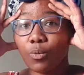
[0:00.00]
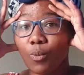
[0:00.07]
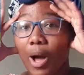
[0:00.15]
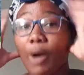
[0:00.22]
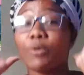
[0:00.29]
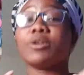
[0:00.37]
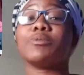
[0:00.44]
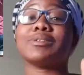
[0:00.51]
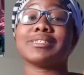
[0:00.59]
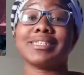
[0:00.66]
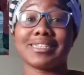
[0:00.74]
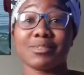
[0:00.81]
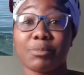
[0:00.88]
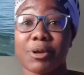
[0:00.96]
Wow, it was
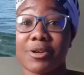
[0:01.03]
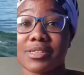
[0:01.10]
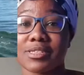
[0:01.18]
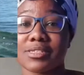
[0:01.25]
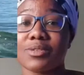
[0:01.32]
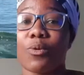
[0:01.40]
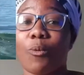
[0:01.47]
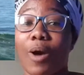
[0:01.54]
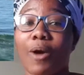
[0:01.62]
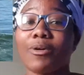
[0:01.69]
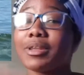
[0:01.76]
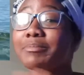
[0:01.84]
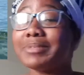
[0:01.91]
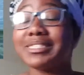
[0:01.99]
an experience.
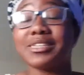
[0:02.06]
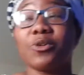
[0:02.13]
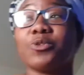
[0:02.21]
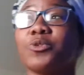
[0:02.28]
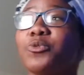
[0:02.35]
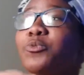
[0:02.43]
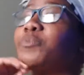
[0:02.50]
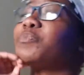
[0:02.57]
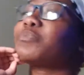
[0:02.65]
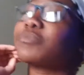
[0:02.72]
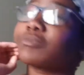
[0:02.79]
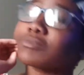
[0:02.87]
Wow, let me tell you.